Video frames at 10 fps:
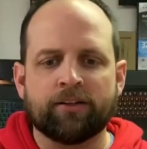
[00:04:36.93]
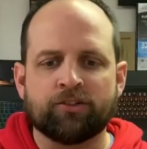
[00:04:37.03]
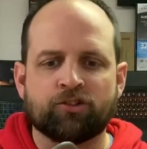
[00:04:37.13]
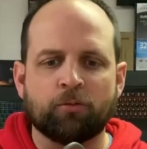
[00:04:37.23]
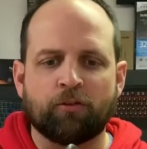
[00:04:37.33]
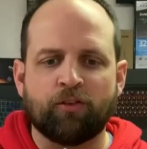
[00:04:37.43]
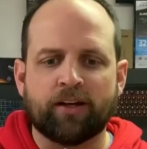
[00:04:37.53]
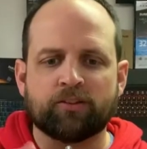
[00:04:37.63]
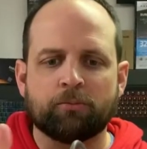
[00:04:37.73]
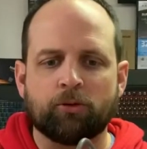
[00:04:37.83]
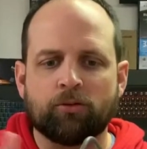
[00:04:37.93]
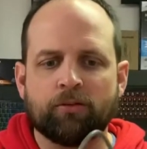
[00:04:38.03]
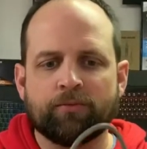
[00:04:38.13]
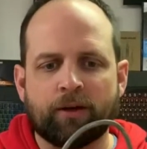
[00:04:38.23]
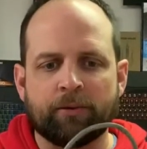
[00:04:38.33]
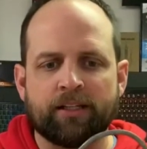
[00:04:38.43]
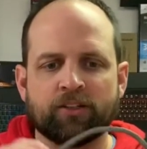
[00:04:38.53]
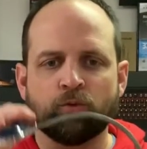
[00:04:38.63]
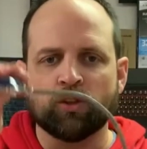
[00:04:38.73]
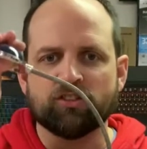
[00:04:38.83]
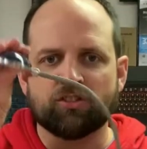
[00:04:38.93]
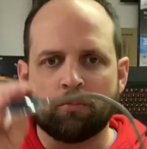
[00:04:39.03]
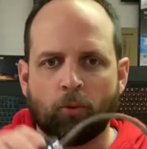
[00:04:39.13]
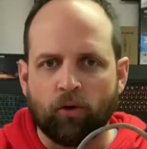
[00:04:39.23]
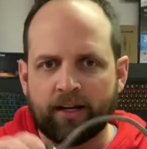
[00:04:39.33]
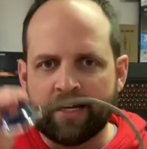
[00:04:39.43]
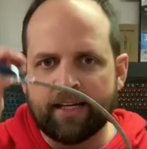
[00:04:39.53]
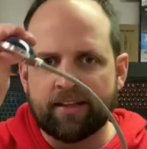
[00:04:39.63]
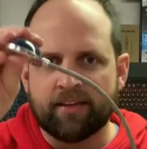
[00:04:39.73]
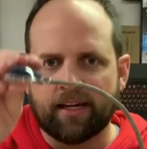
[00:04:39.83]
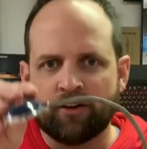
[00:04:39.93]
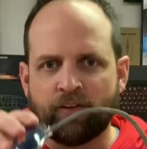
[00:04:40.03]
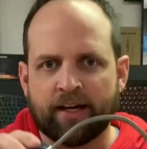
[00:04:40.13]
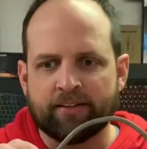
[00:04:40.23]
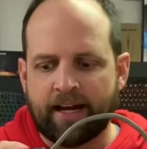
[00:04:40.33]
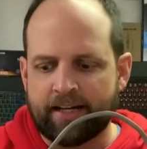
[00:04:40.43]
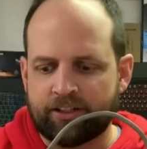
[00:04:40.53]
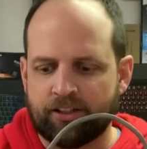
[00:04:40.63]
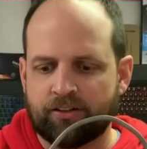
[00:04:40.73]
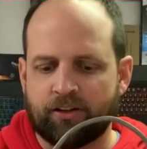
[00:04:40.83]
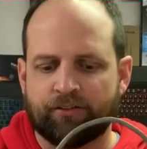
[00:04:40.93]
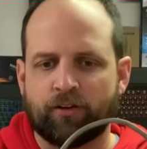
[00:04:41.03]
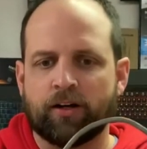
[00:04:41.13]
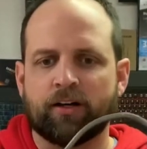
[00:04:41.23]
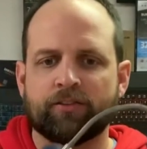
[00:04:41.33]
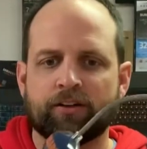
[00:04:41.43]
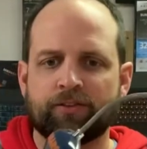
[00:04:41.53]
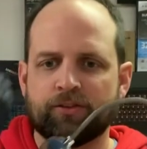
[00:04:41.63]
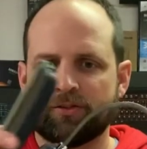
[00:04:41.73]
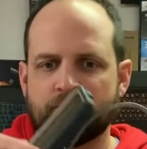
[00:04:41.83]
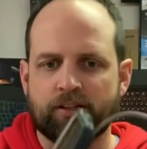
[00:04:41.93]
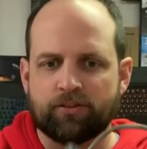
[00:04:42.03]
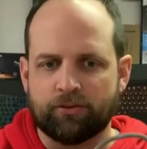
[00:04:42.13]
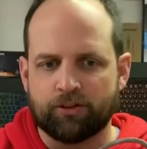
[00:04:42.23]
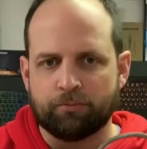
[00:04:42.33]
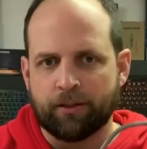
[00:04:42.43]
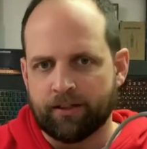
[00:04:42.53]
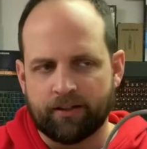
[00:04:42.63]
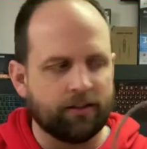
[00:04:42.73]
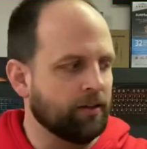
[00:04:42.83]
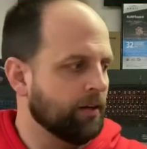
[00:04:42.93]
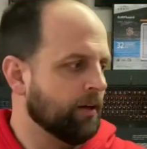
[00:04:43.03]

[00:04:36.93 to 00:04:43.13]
This is super flexible. I mean, this wouldn't support anything if I attached it to the front of it. If it was this, it would just bend it.